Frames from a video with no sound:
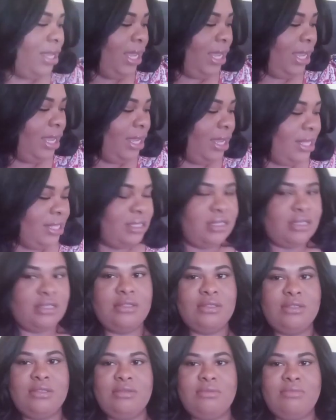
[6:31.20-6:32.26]
and
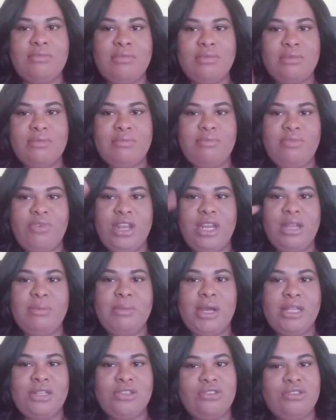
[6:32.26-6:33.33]
pretty
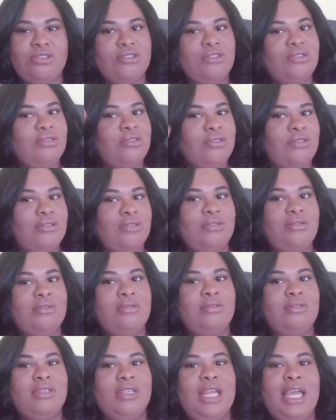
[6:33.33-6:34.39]
much
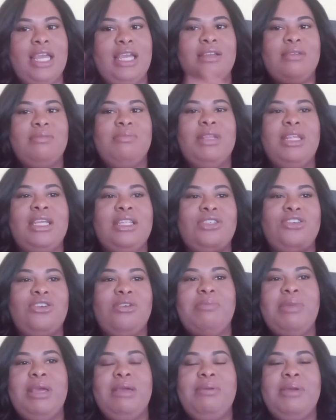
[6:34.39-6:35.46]
like blend your
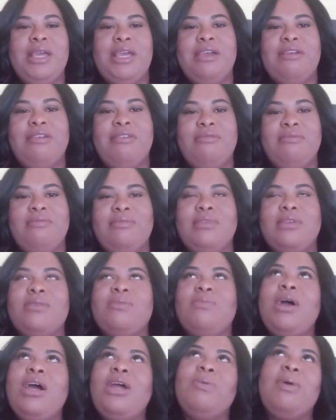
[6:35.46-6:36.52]
baby hair.
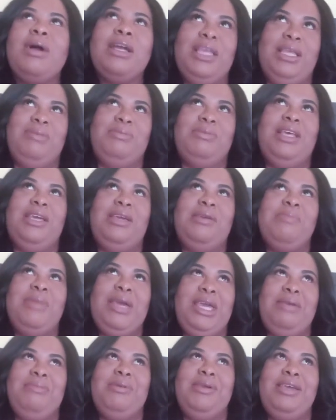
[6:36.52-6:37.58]
Why do I keep saying
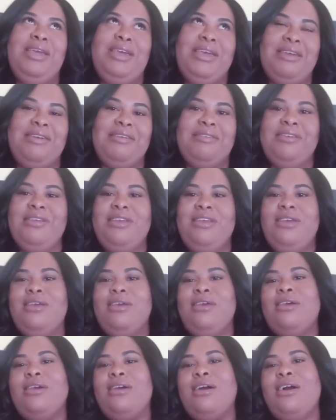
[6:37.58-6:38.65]
baby hair?
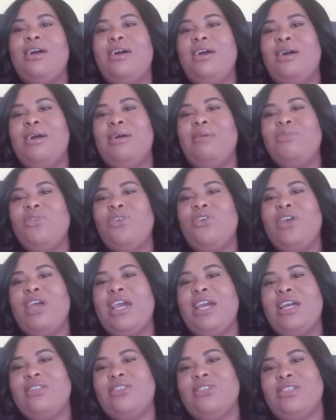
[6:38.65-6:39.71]
Your
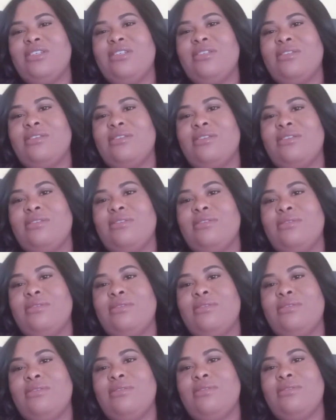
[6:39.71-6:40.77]
edges.
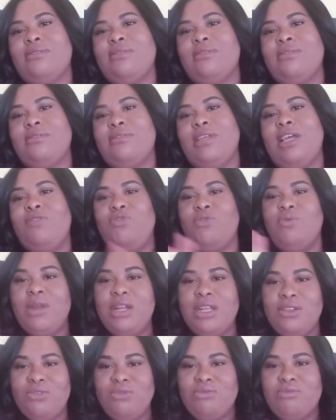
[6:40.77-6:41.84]
If you
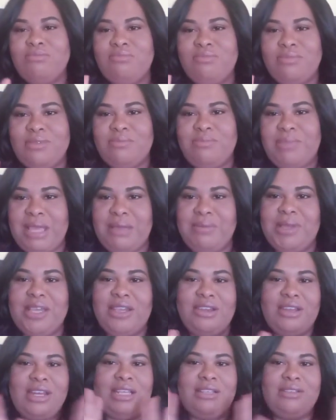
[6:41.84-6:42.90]
want to do baby
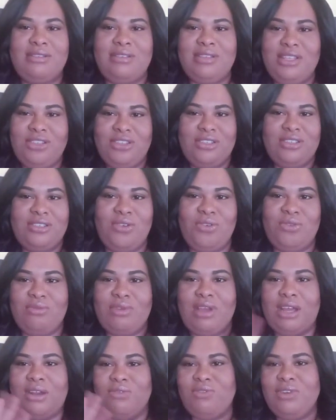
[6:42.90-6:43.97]
hair, that's each his own.
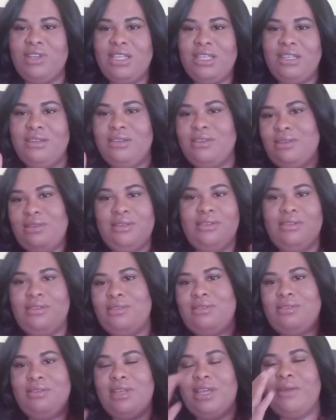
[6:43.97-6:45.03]
I don't really,
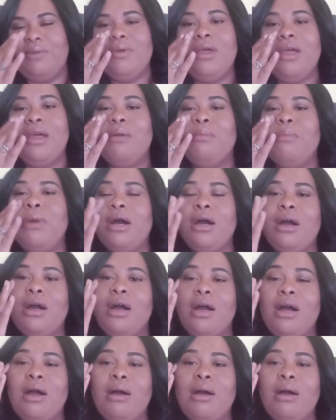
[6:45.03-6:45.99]
yeah. But